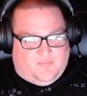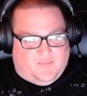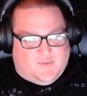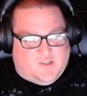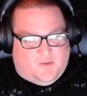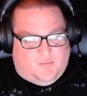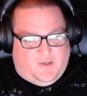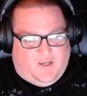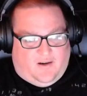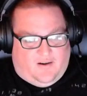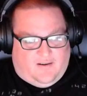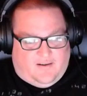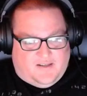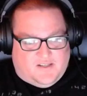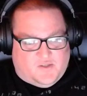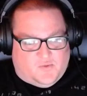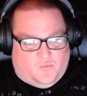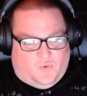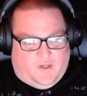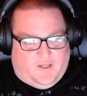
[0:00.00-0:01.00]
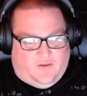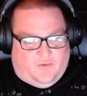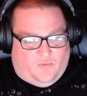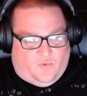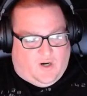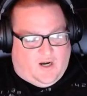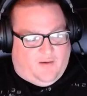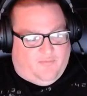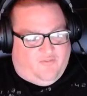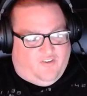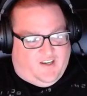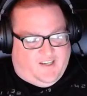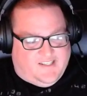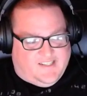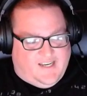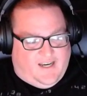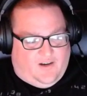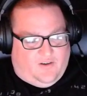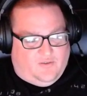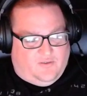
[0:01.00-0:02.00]
To be honest, when Rob finds
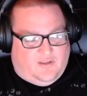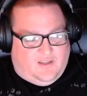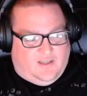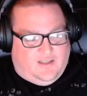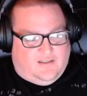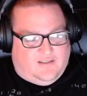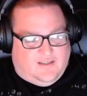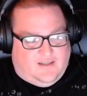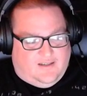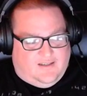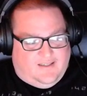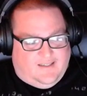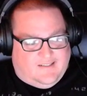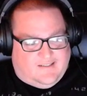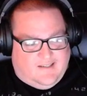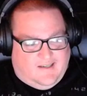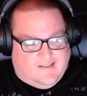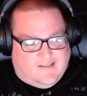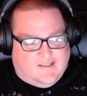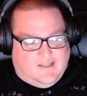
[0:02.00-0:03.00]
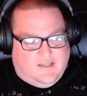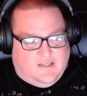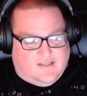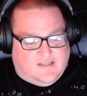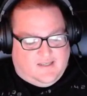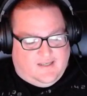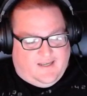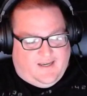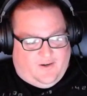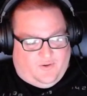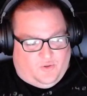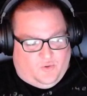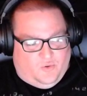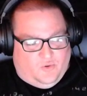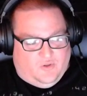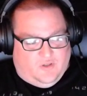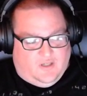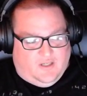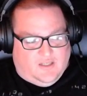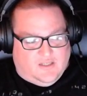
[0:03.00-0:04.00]
out that it does this and how
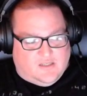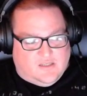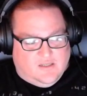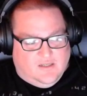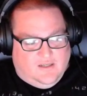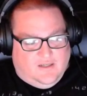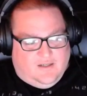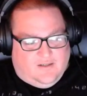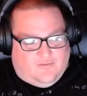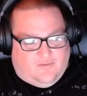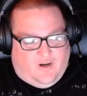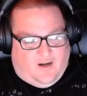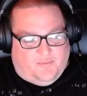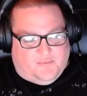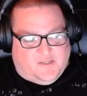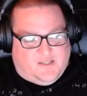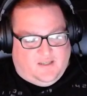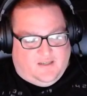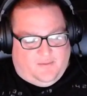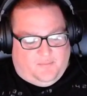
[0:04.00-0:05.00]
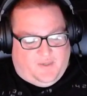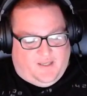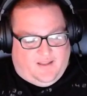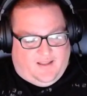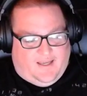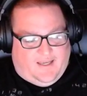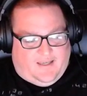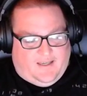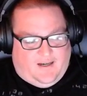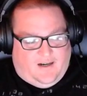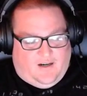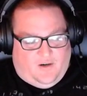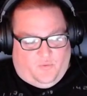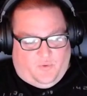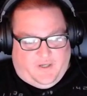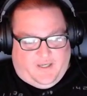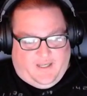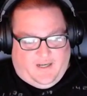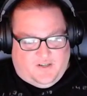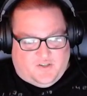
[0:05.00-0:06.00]
cool it is, Rob's gonna be like, "Oh,
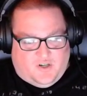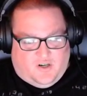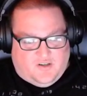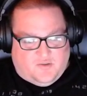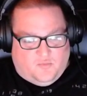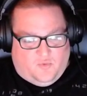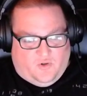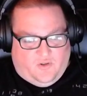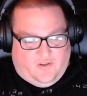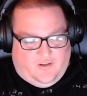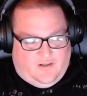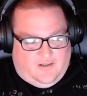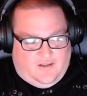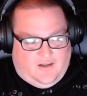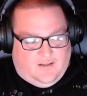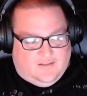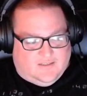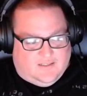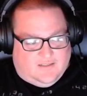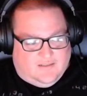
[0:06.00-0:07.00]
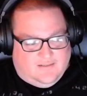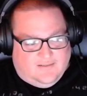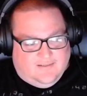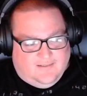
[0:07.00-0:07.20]
we gotta charge more than $1."